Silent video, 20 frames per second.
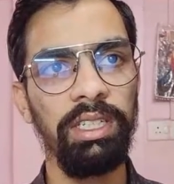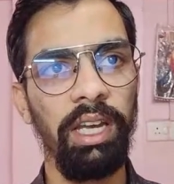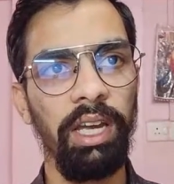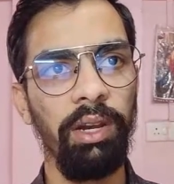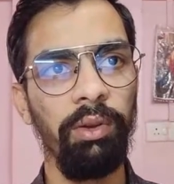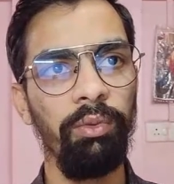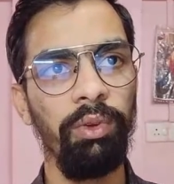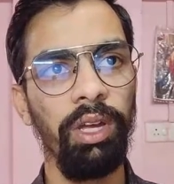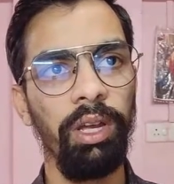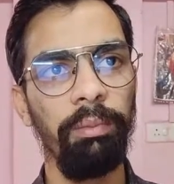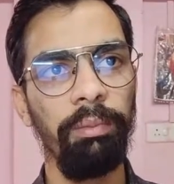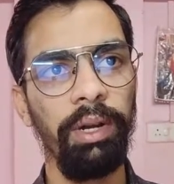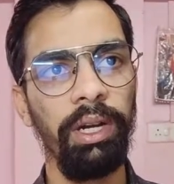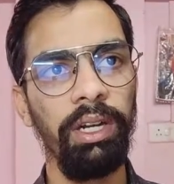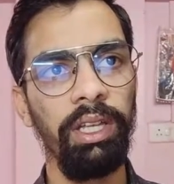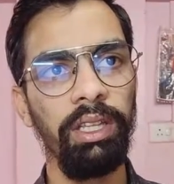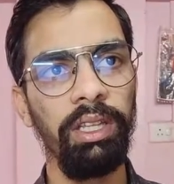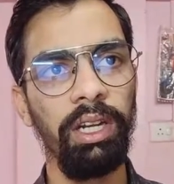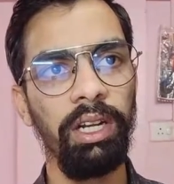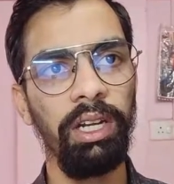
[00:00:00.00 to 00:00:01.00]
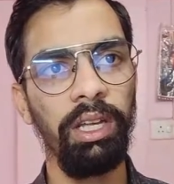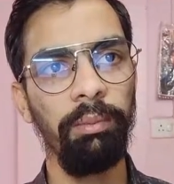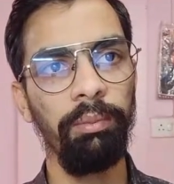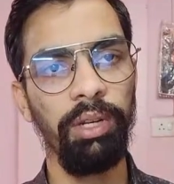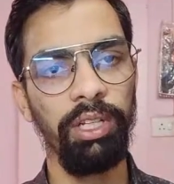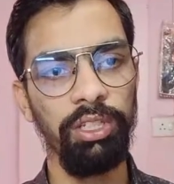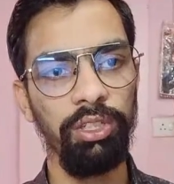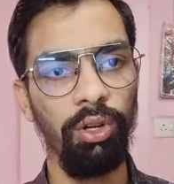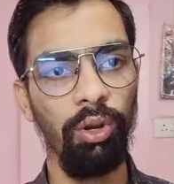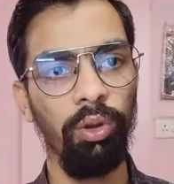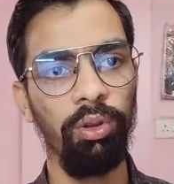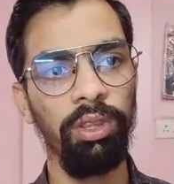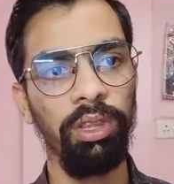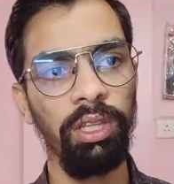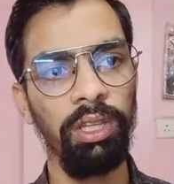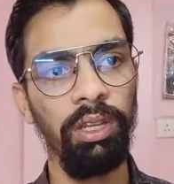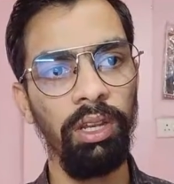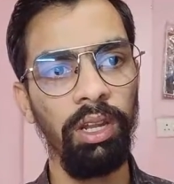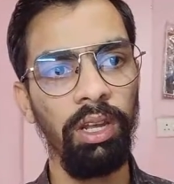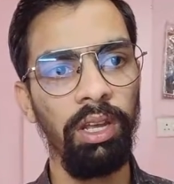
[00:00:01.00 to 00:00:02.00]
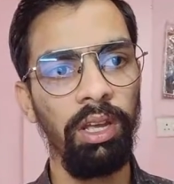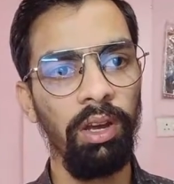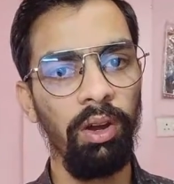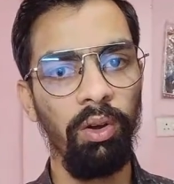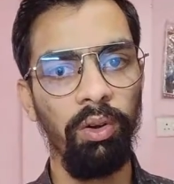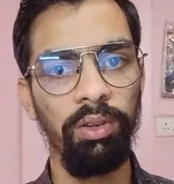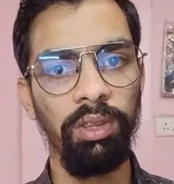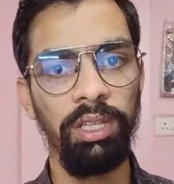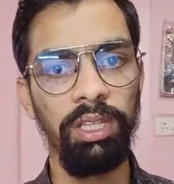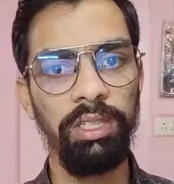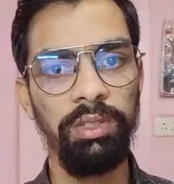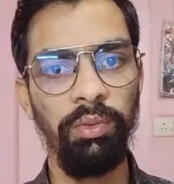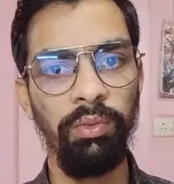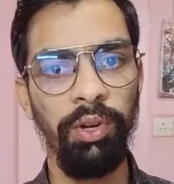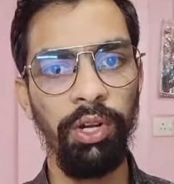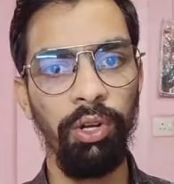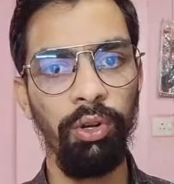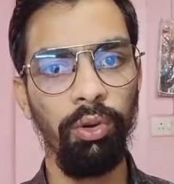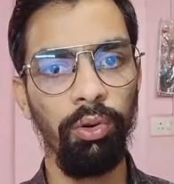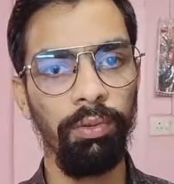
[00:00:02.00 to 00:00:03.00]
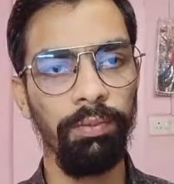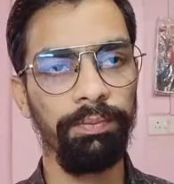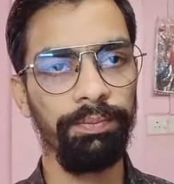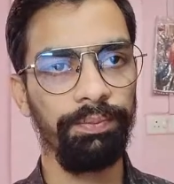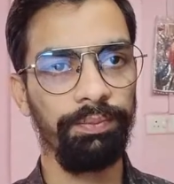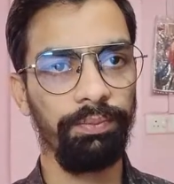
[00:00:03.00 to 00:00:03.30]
and we are printing the temperature on this window.